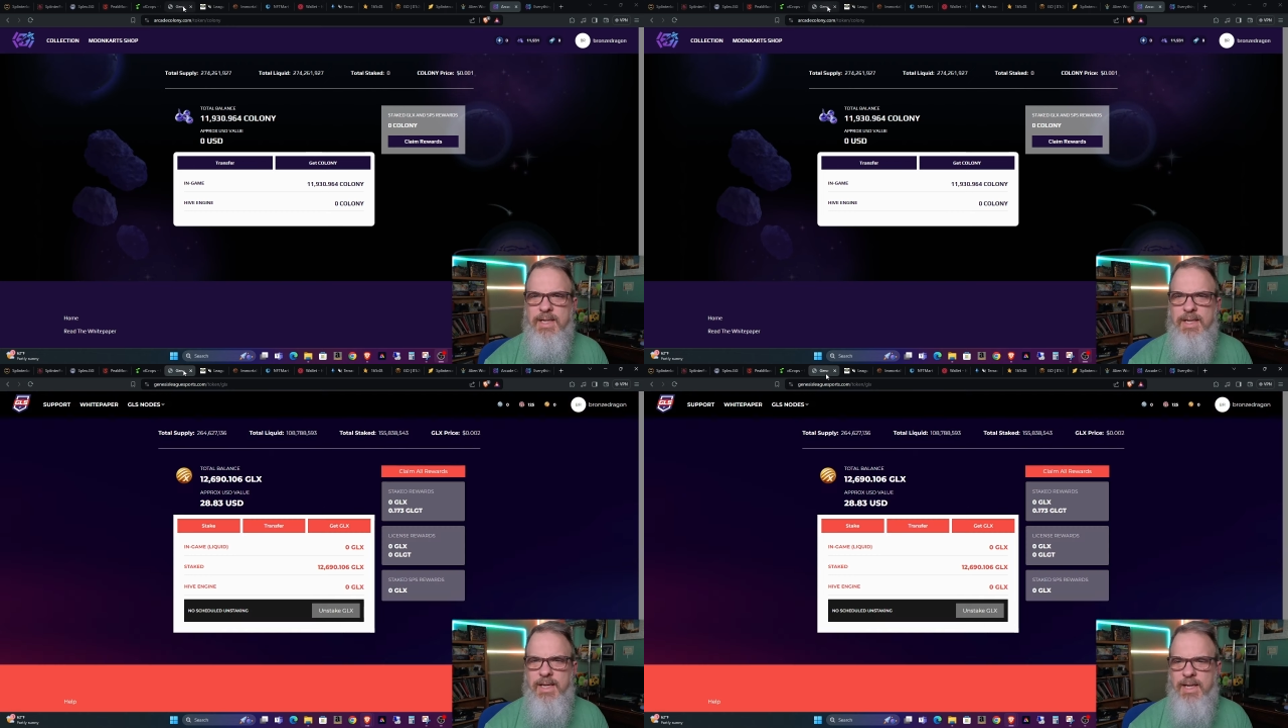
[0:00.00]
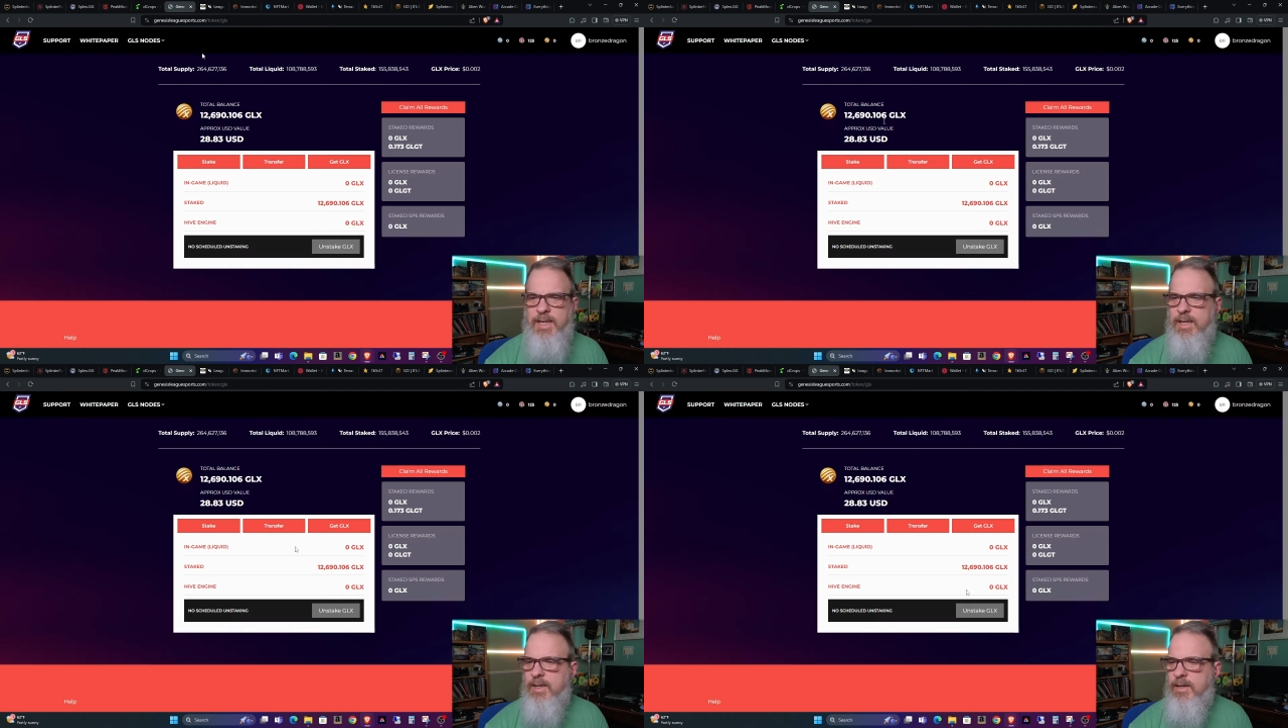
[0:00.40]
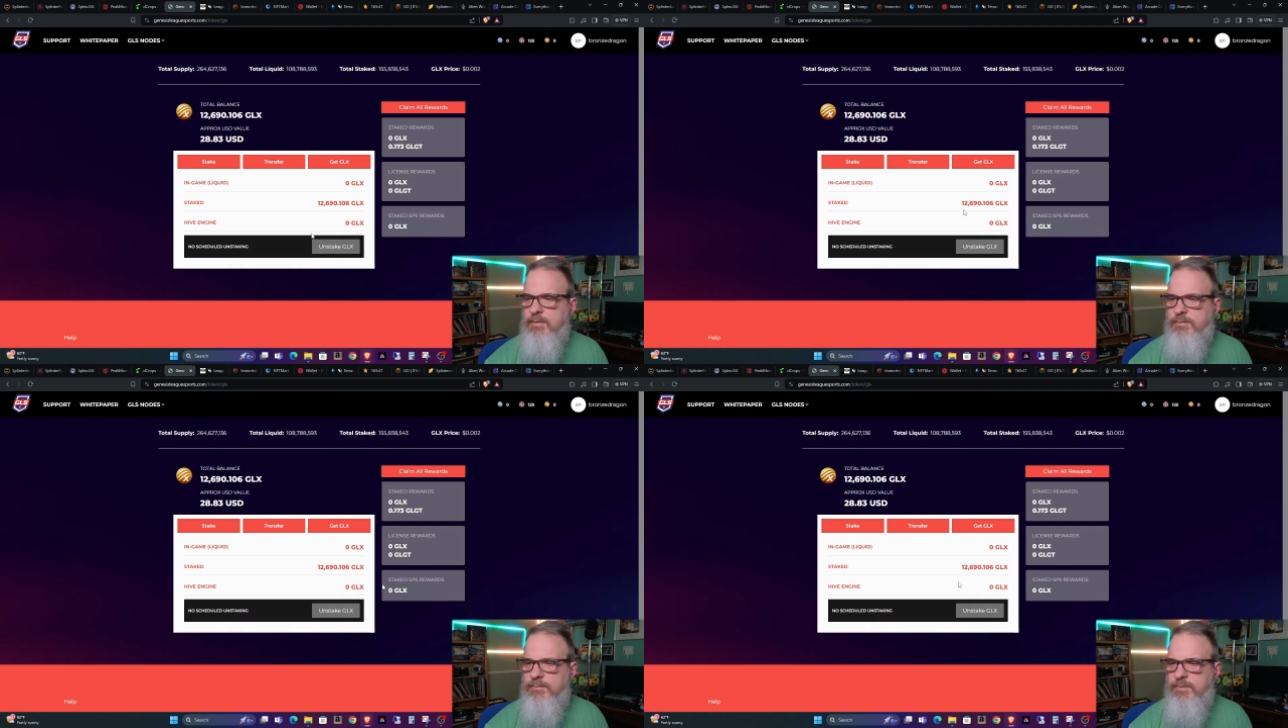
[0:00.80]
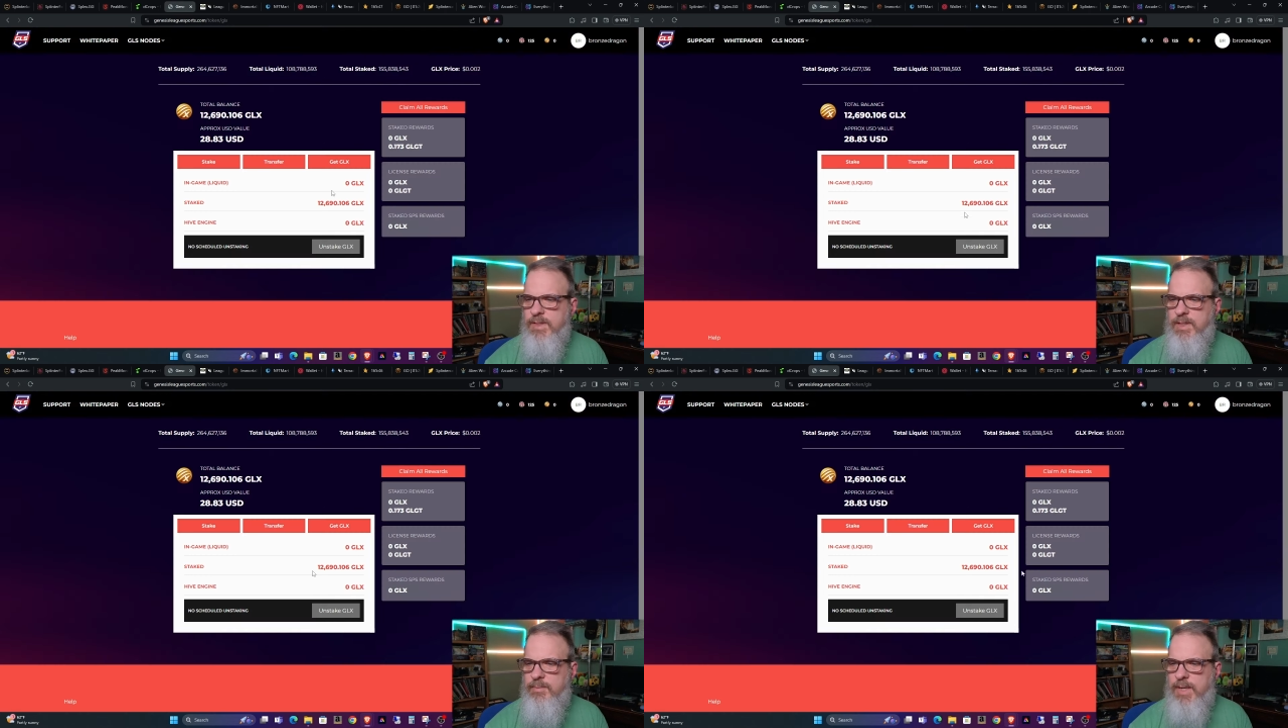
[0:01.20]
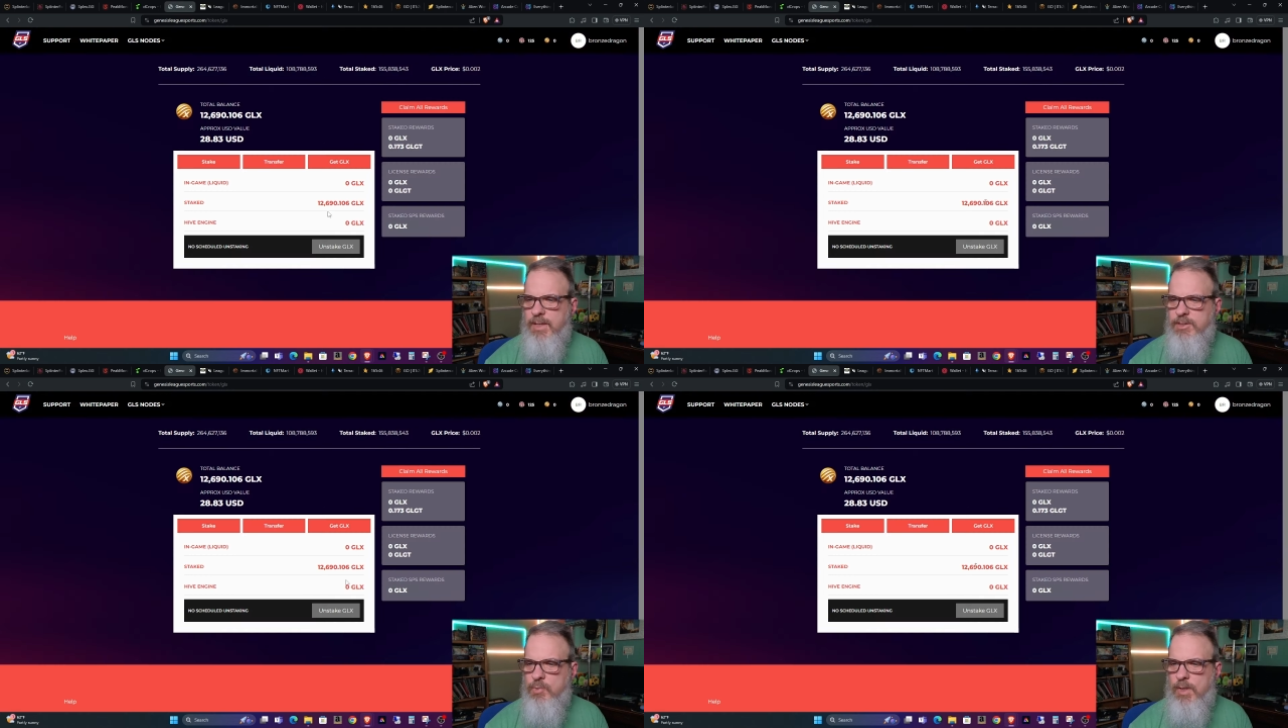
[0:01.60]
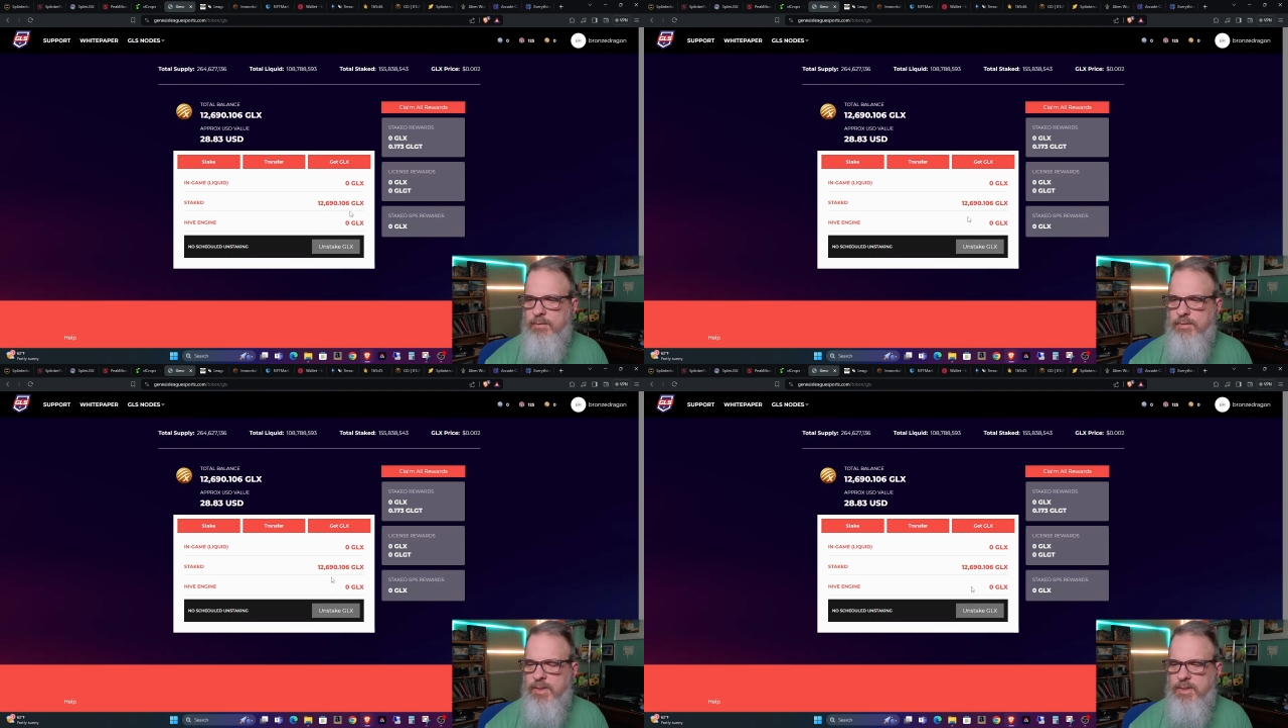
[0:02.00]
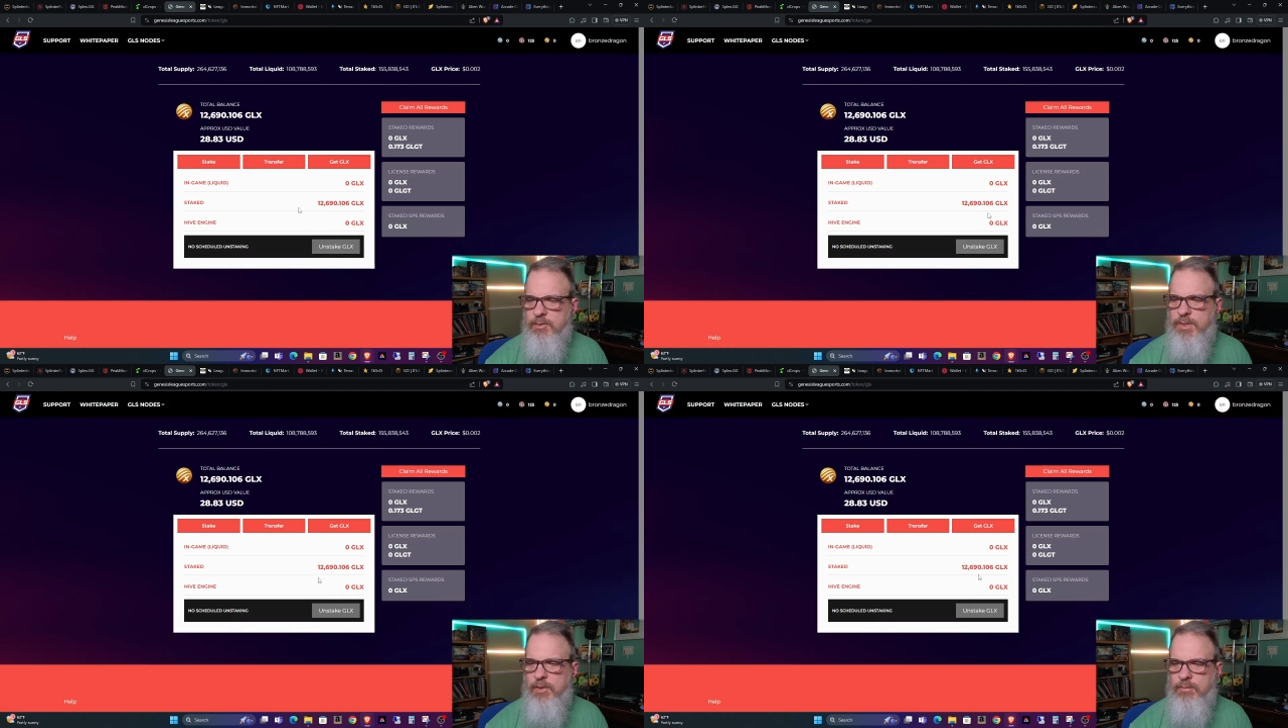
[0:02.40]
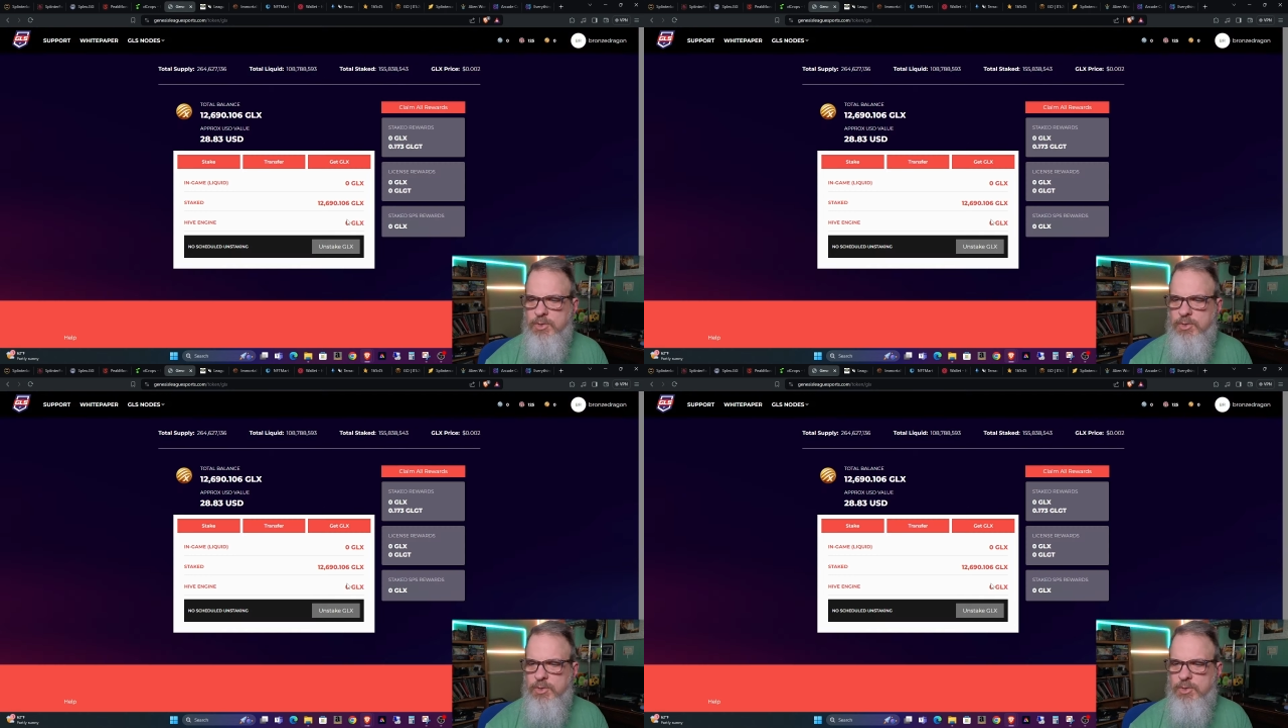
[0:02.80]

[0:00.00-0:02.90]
I have uh, about 12 a little bit over